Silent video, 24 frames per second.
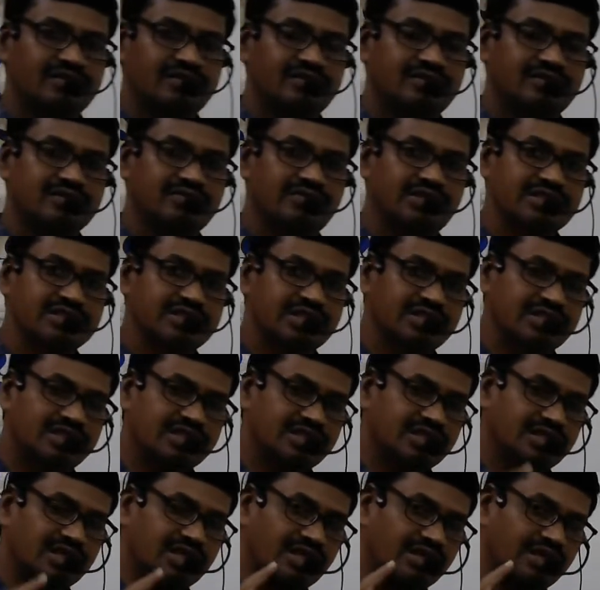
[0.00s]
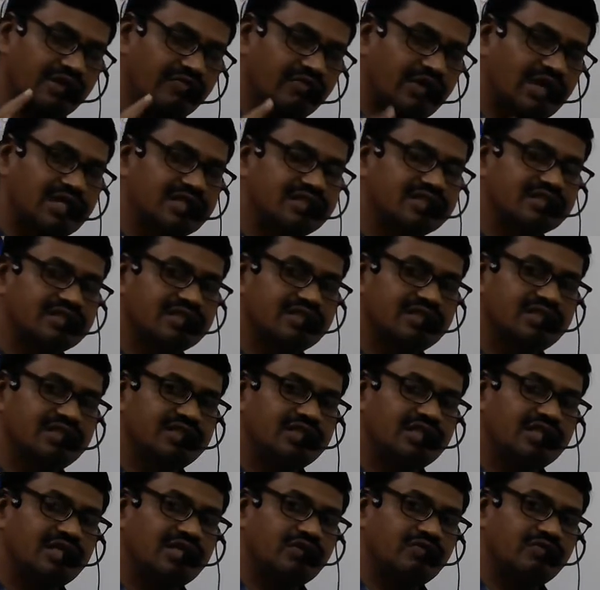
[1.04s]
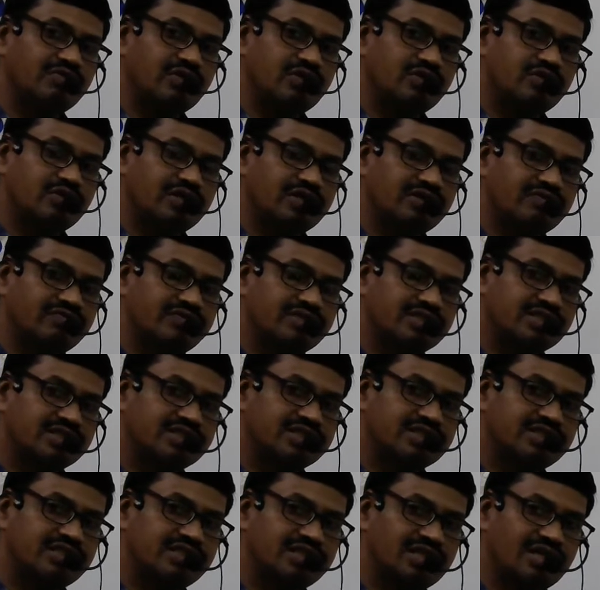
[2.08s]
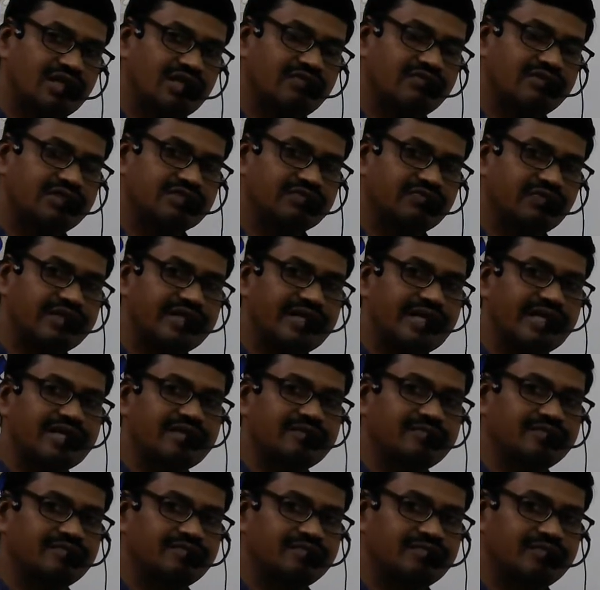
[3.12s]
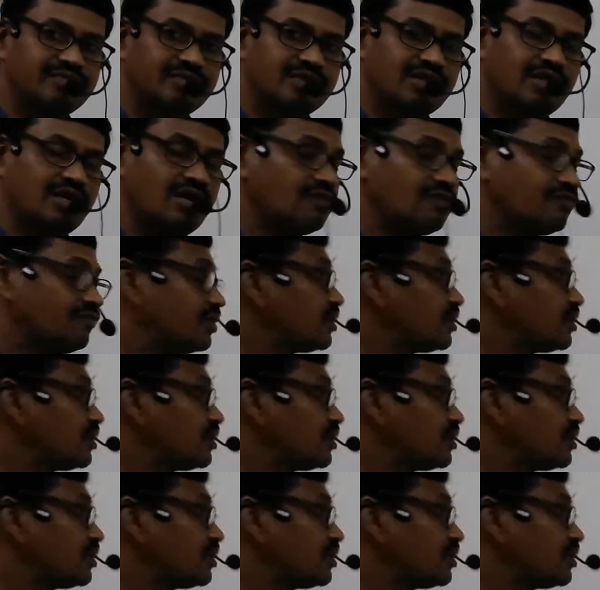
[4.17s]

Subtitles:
So while saying valency, we have to consider always one atom. For